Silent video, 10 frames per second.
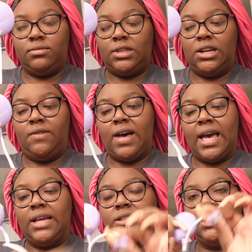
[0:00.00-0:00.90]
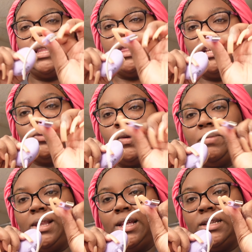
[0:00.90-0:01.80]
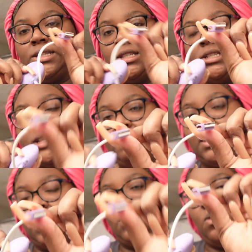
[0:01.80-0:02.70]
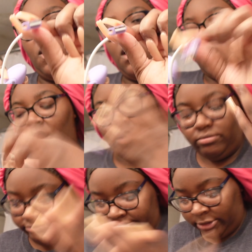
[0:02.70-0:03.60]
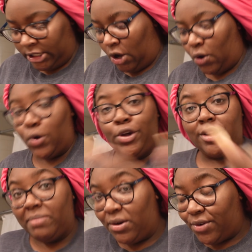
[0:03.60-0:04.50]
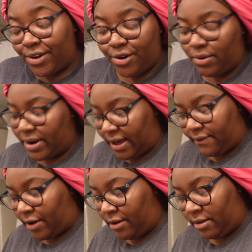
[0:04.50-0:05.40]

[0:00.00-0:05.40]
the device and then this one plugs into something in the wall or your computer or whatever.